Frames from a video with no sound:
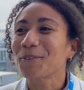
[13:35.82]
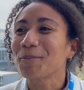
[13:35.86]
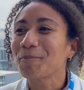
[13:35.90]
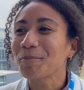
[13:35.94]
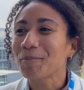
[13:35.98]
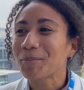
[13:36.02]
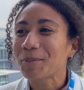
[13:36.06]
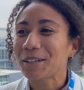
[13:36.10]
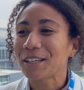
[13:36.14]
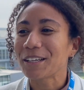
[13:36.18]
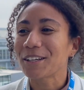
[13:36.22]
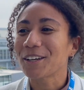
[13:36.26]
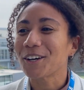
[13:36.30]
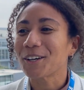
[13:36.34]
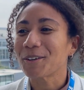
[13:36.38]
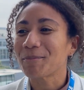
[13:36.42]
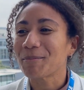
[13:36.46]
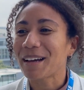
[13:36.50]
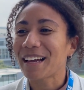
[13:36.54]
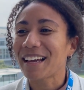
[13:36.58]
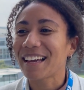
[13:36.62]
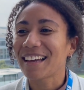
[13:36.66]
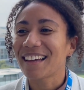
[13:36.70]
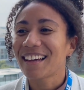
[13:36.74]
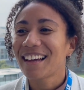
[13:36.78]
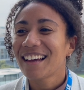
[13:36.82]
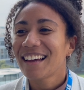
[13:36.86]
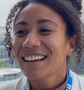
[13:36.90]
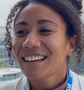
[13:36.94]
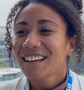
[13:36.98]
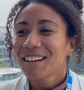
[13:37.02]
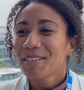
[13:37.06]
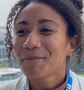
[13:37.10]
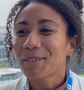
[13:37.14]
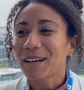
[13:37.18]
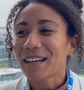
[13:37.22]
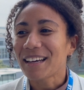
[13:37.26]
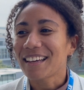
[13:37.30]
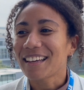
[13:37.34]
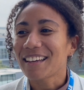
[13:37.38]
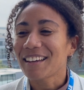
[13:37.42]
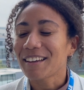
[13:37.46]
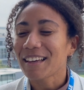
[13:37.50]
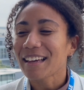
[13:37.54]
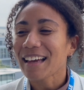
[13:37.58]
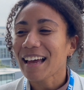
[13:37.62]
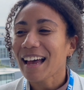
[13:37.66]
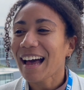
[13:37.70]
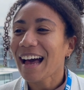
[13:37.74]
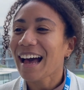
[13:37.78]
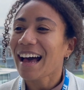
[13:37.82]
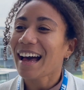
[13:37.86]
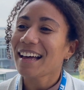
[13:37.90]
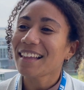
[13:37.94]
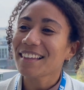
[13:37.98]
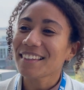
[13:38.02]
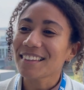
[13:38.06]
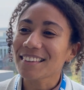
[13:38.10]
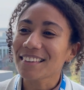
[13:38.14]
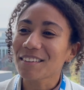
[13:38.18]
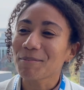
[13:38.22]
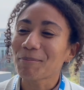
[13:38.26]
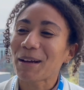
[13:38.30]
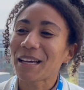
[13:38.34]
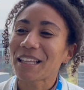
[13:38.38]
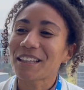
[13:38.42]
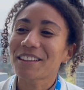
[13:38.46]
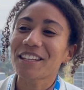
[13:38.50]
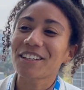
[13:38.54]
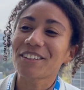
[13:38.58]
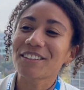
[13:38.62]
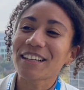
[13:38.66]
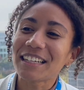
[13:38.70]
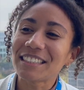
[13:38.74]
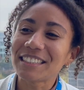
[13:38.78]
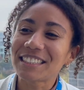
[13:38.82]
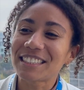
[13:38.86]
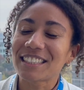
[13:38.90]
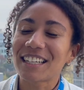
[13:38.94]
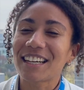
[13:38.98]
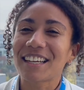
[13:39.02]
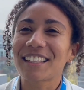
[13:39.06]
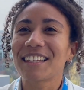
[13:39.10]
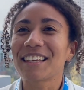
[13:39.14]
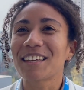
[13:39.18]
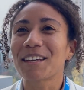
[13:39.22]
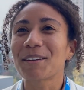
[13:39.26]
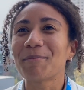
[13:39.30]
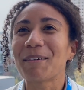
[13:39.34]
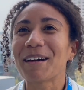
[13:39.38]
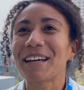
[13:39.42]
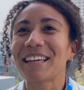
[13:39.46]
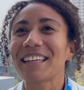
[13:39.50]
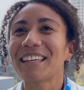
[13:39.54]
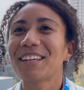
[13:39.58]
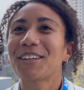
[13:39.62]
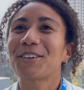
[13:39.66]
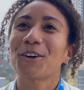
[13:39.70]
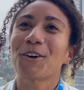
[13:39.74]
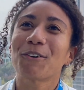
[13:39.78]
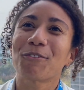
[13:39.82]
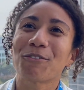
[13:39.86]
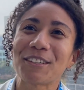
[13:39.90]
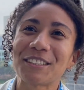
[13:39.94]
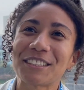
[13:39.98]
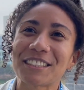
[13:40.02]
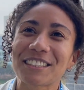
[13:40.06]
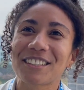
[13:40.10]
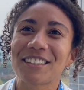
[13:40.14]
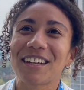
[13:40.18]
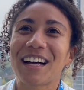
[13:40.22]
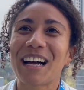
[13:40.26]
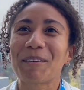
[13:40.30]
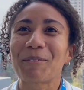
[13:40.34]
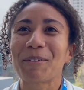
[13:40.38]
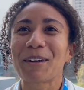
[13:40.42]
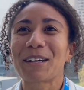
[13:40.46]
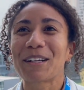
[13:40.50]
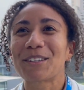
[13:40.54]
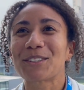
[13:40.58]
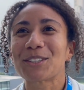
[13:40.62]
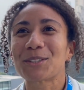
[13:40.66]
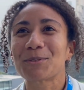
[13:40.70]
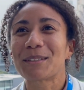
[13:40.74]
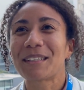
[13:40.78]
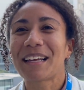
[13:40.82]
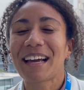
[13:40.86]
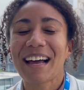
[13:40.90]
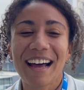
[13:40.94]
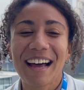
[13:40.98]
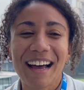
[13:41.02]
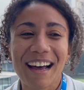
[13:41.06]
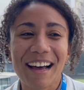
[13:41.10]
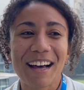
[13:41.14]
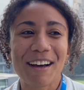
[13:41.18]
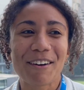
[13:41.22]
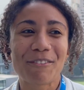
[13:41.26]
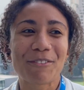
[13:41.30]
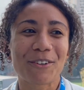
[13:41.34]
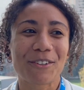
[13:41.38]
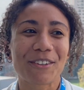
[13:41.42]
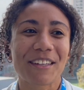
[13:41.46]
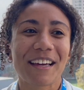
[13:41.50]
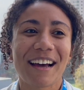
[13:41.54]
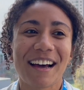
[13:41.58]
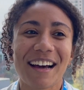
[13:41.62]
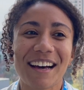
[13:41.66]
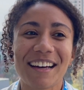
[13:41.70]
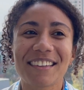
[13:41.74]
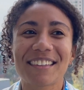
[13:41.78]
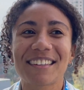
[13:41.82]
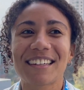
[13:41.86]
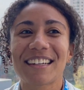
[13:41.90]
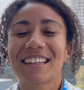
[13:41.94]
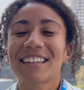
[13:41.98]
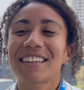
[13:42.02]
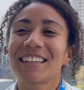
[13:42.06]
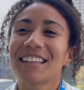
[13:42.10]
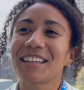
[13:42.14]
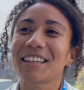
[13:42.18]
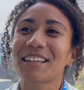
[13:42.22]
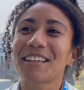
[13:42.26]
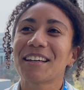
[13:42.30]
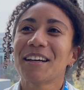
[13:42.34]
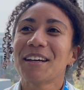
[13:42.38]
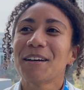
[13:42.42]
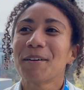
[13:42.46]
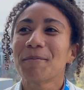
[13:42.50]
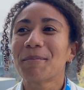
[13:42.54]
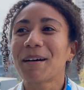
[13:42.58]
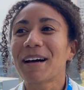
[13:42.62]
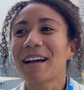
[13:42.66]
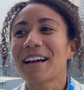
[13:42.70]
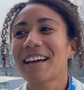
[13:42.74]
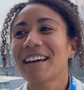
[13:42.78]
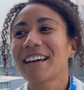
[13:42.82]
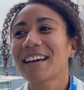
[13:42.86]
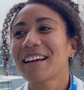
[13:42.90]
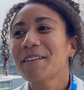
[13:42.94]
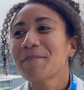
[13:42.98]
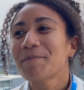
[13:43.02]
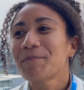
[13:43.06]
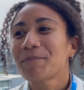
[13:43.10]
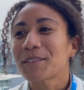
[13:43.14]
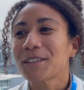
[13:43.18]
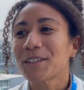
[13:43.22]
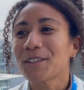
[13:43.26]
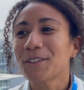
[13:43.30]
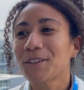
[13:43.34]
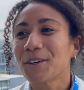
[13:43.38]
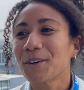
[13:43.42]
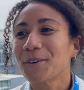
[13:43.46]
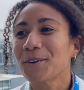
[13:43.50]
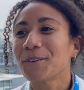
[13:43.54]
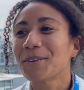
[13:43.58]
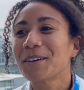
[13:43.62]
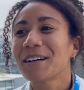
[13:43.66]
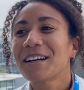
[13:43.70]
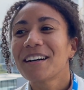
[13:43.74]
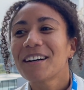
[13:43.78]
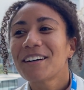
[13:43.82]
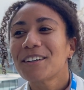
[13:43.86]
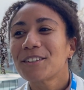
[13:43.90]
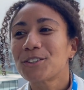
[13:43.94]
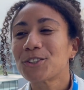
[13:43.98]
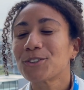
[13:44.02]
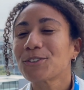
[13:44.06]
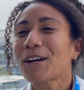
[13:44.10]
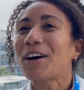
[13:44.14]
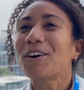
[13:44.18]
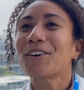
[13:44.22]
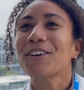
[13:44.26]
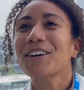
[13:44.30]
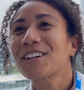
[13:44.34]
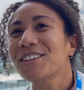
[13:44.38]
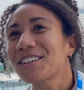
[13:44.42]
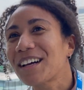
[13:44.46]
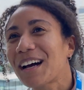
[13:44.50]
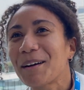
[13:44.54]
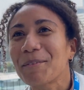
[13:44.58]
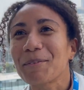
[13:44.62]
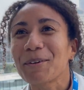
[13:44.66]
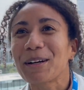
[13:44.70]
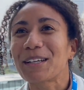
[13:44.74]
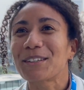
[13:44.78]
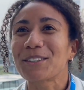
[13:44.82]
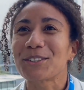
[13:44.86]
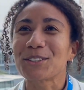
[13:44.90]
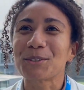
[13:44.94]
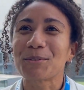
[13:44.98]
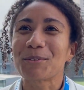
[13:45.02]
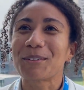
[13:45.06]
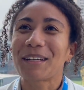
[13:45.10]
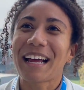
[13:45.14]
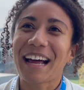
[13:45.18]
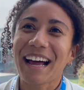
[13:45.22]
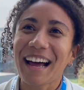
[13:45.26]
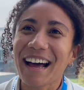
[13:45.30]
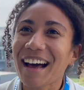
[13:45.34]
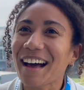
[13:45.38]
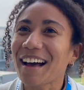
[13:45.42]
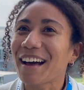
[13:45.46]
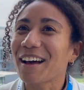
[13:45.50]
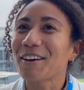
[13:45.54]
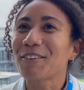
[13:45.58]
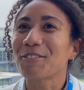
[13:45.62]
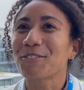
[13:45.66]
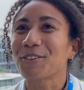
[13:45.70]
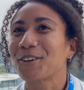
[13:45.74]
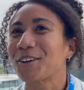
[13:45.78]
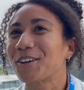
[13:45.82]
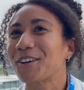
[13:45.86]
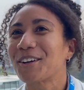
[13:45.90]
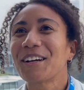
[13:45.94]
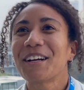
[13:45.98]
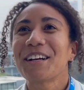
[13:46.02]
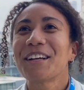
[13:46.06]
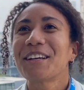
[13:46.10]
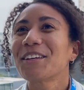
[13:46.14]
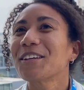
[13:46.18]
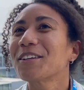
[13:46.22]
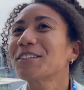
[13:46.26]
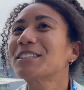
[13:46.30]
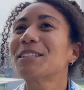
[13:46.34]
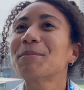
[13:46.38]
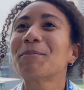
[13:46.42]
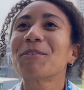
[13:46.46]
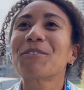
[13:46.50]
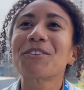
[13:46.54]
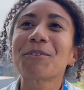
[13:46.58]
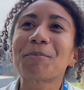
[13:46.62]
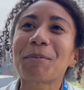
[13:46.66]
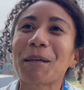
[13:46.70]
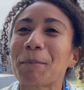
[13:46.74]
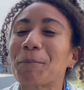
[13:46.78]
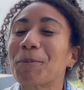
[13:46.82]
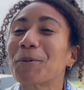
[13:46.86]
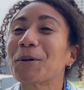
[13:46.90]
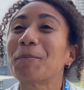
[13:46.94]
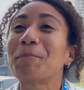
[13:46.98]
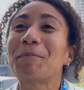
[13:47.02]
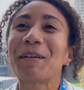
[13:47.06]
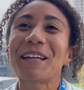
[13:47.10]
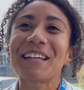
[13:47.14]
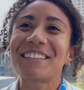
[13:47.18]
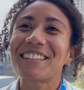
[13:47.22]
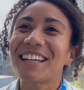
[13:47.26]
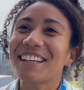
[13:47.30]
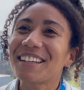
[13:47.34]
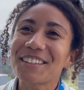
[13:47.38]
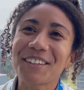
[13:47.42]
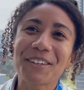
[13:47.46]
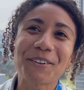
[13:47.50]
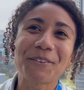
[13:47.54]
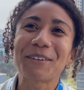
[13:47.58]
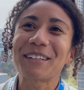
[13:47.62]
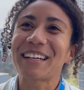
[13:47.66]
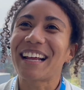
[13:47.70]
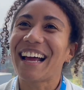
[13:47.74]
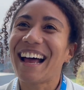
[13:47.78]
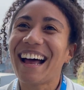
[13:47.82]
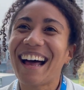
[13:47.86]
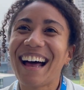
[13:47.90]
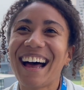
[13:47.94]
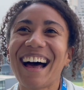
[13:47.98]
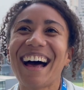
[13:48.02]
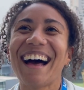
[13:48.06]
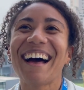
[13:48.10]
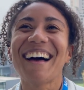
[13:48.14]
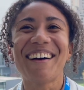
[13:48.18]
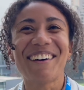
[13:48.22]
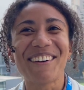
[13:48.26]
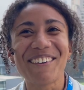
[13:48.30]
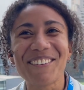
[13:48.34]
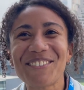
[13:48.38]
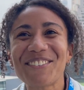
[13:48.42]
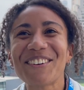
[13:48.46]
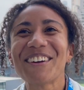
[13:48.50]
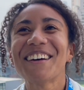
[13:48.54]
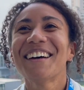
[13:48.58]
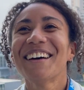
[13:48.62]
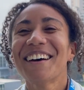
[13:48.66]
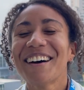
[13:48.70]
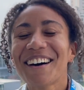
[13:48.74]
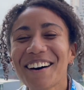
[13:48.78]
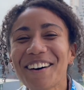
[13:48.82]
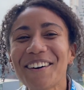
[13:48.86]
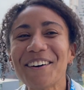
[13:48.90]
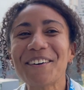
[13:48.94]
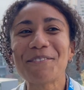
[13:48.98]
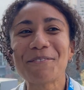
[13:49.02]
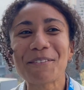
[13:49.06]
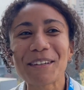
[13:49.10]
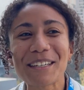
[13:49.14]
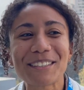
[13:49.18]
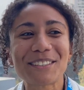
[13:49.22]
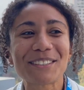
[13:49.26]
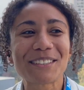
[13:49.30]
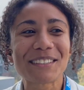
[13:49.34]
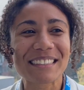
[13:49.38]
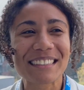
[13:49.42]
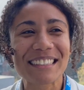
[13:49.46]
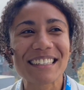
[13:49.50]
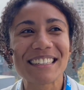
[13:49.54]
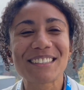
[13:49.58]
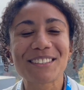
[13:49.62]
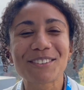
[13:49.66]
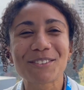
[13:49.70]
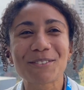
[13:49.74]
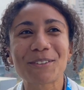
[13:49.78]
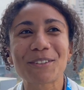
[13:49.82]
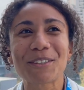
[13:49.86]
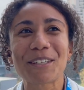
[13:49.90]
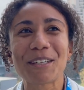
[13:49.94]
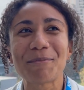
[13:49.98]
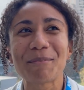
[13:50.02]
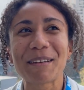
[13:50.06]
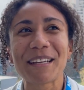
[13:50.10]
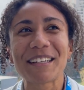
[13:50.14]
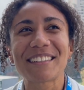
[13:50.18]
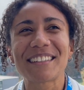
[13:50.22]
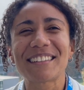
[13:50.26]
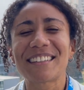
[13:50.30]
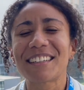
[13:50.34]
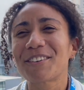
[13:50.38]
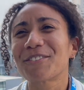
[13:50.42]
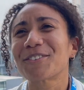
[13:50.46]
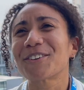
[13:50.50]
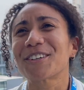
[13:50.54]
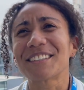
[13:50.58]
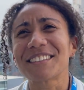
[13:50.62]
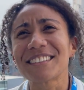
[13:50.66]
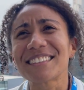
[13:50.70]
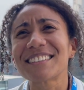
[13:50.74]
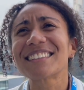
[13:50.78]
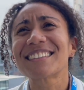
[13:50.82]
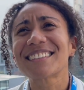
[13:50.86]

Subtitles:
putting on my hat, the lens that I think my ecophys collaborators would have, or the hat that I think my, drought collaborators would have, or some of the people in big data would have. It's really made a difference.